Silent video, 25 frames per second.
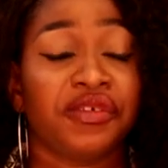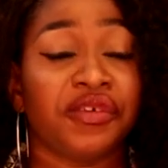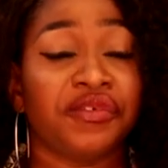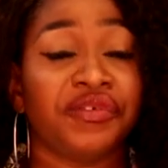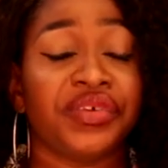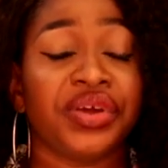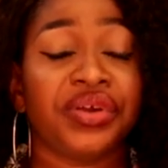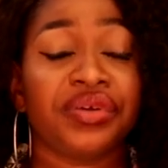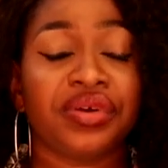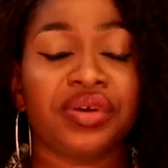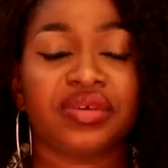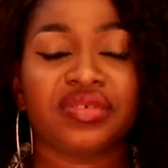for
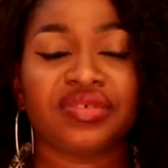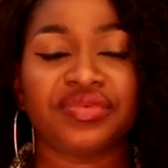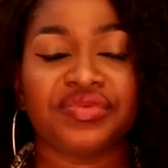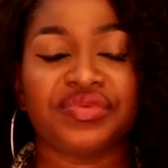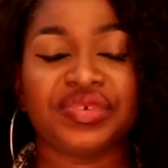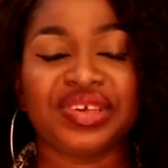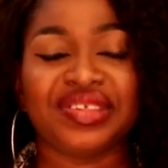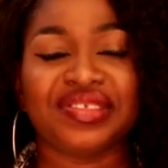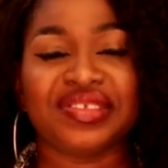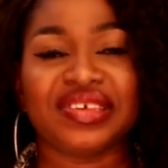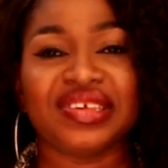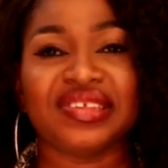various
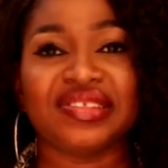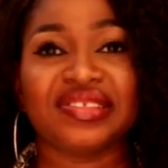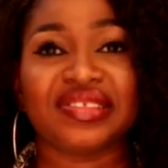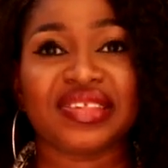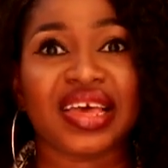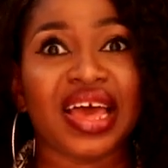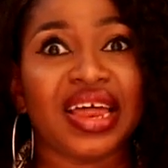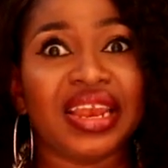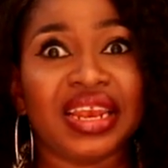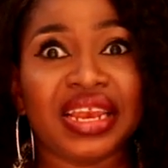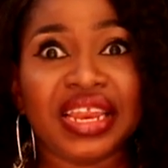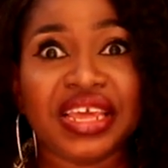
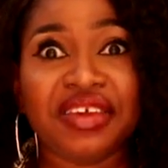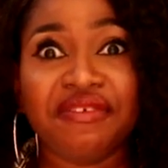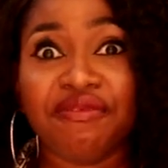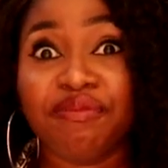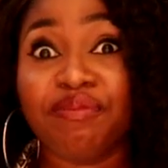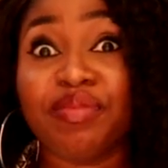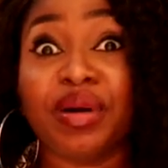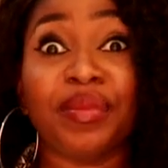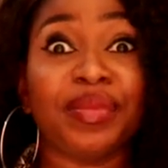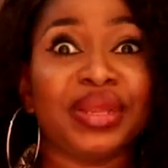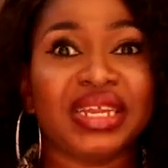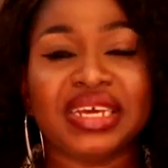reasons and
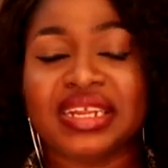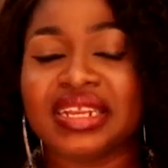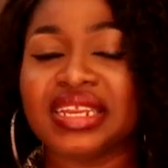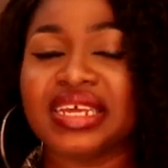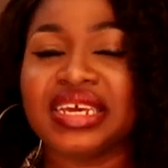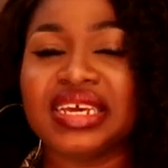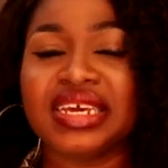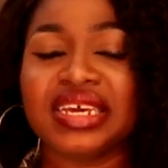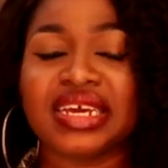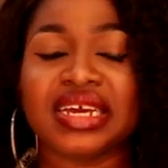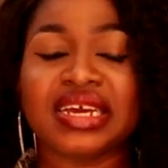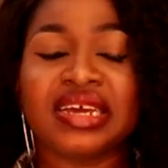live
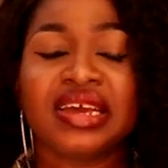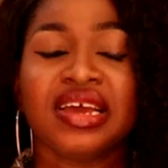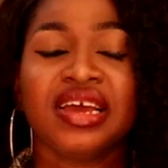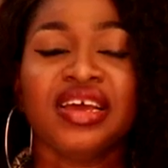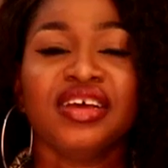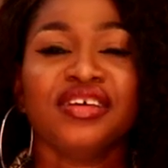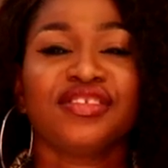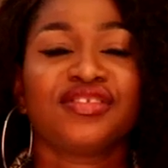permanently here.